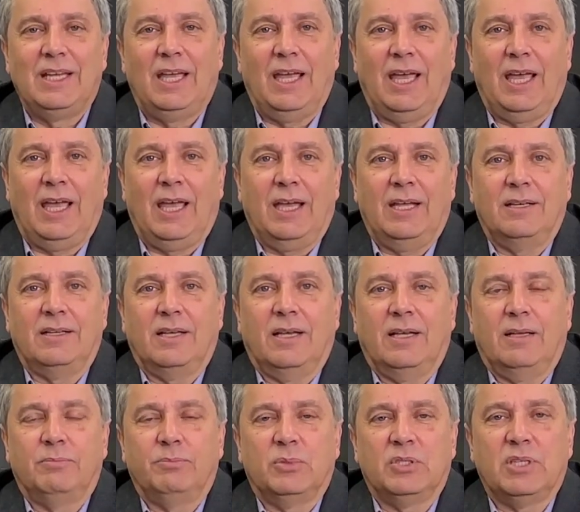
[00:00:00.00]
and
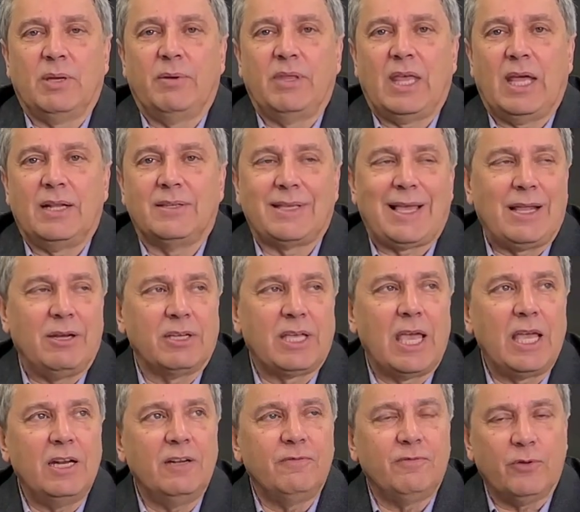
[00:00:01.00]
uh, some of that is
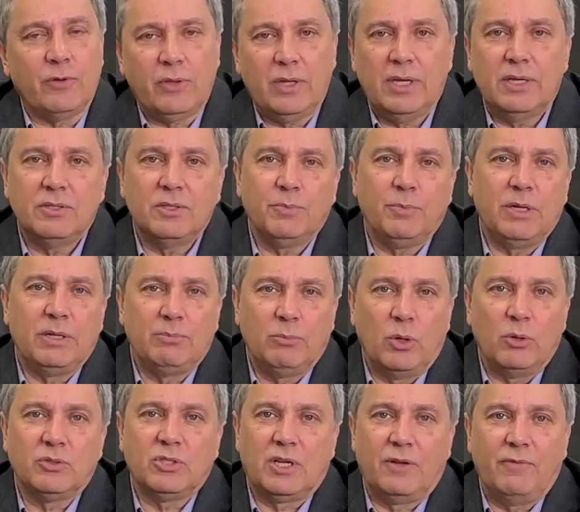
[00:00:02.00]
allocated for things, but
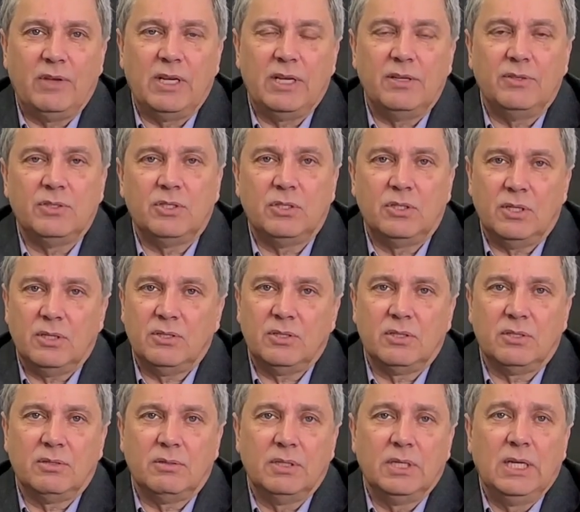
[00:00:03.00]
most of it is
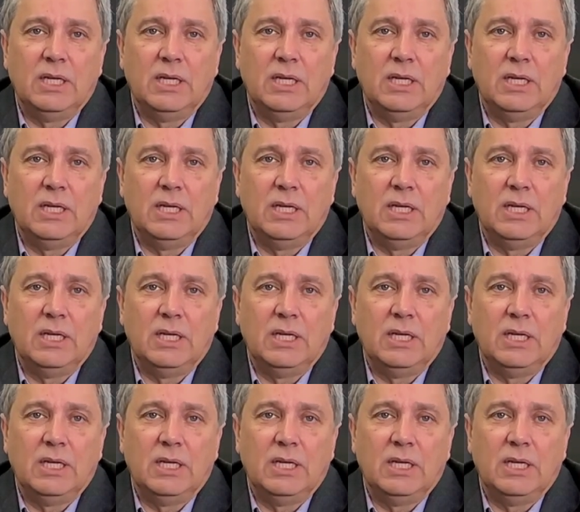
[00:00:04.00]
just